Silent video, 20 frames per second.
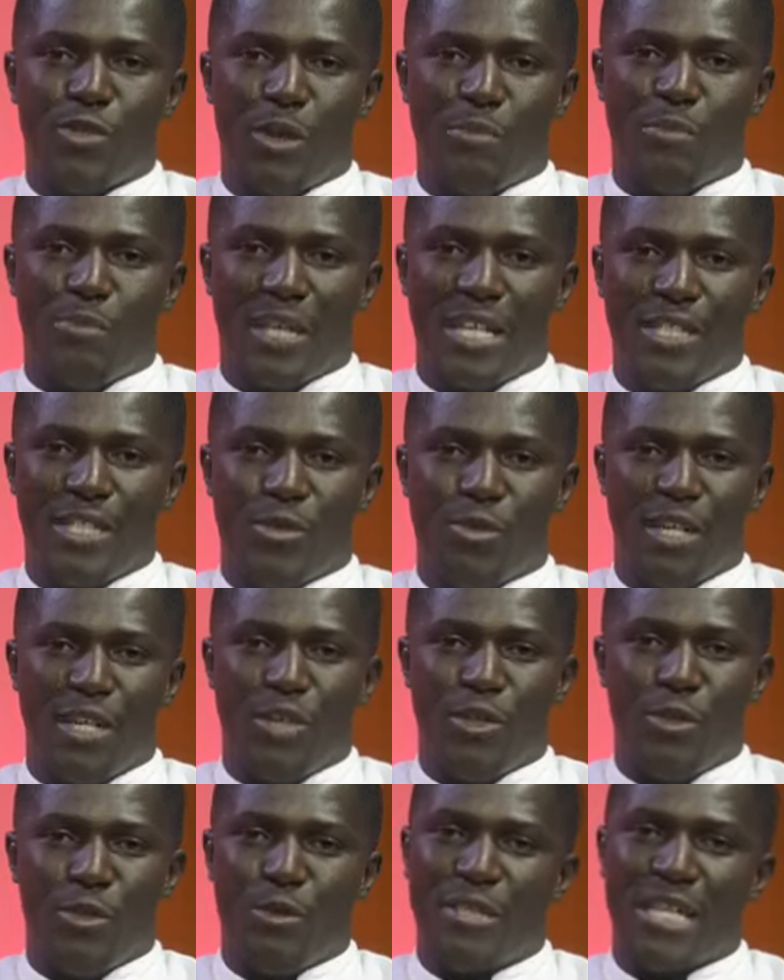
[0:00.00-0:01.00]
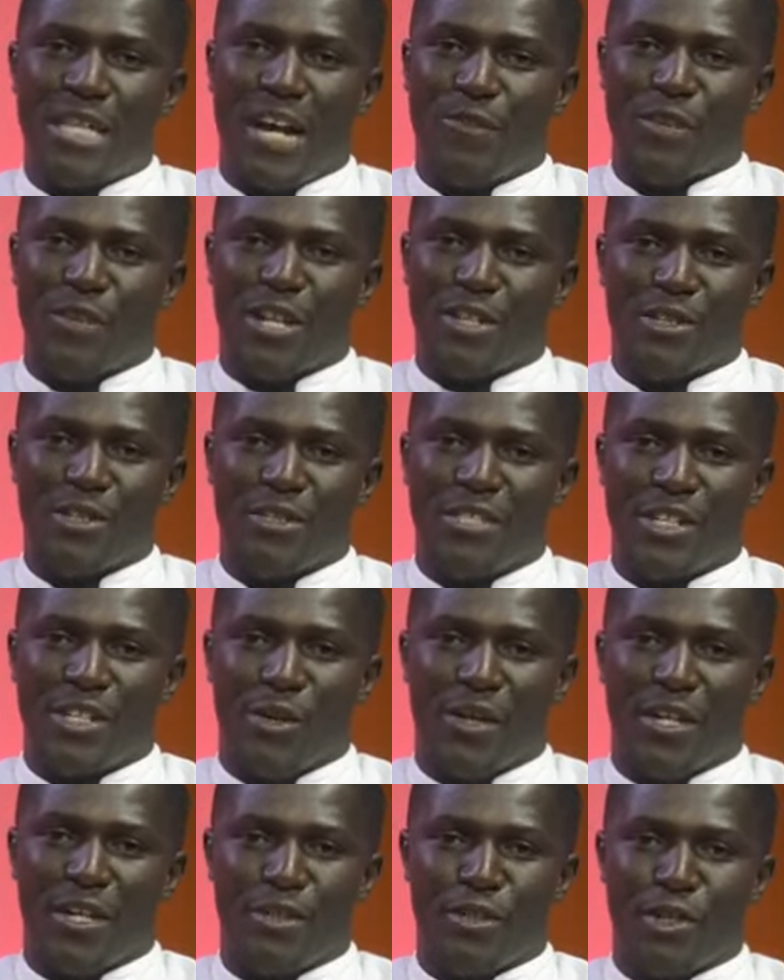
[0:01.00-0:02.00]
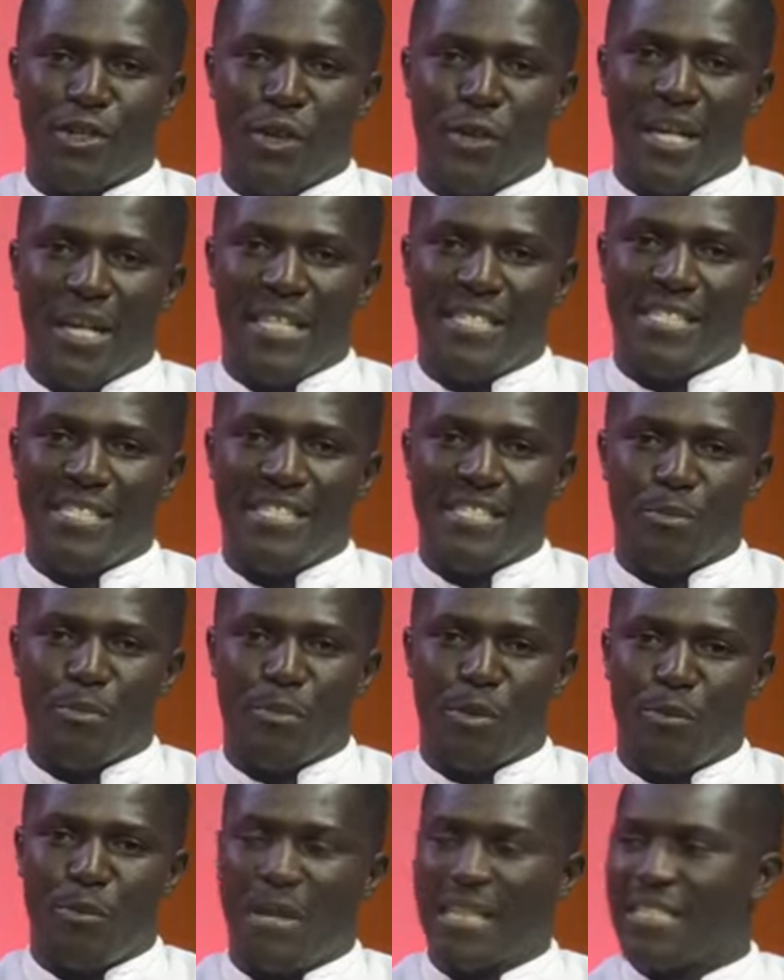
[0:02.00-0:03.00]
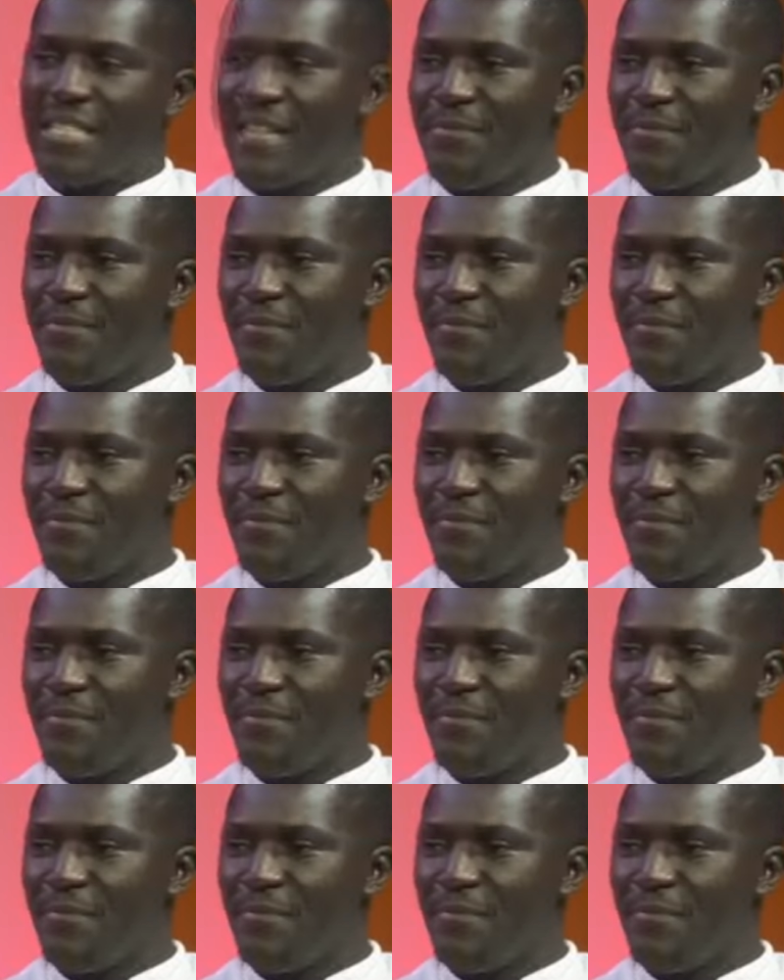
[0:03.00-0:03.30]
to a place where you won't have your anointing oil, your relationship will matter.